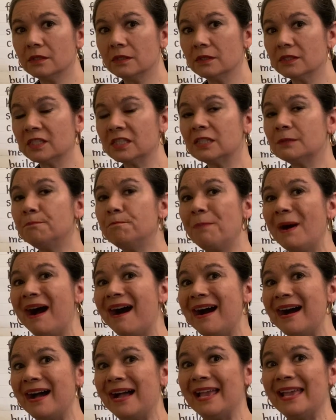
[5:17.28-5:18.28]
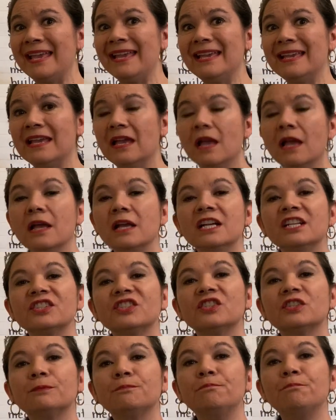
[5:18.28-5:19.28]
Spy,
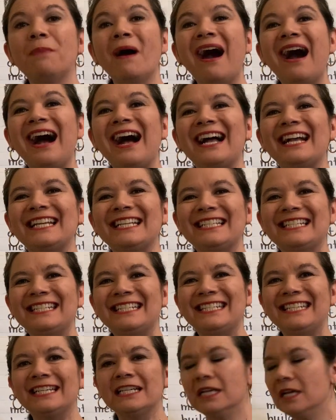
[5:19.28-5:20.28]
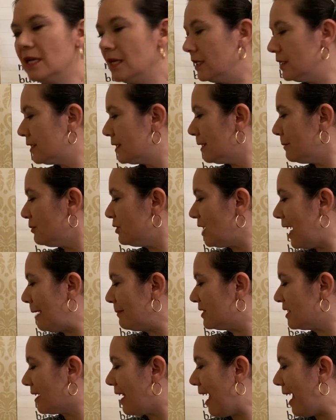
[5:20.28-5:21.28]
spied.
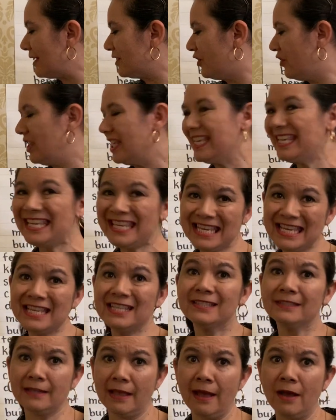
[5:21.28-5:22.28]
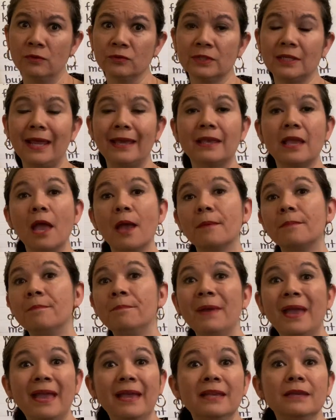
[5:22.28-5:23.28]
Sometimes it has the E sound, like
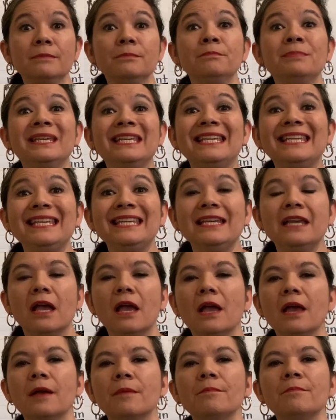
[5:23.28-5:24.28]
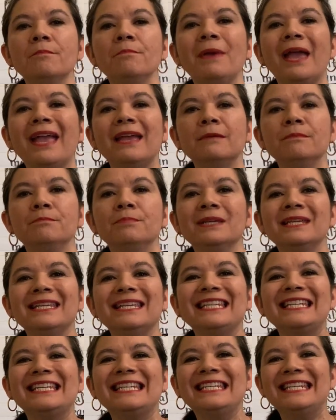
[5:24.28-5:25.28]
baby,
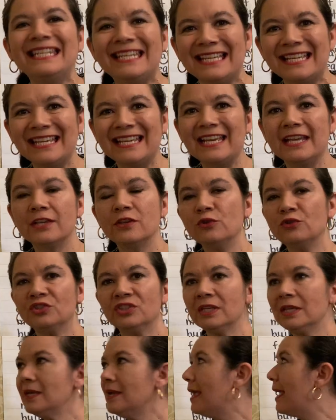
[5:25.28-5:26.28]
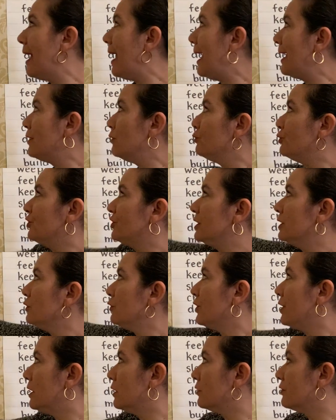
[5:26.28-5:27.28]
babied. You see? And you still
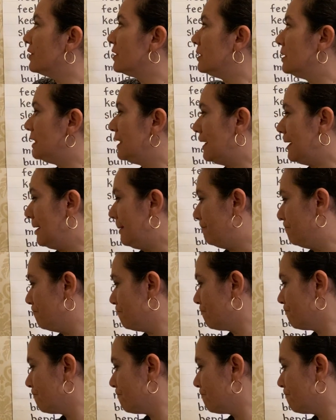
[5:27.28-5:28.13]
hear the D.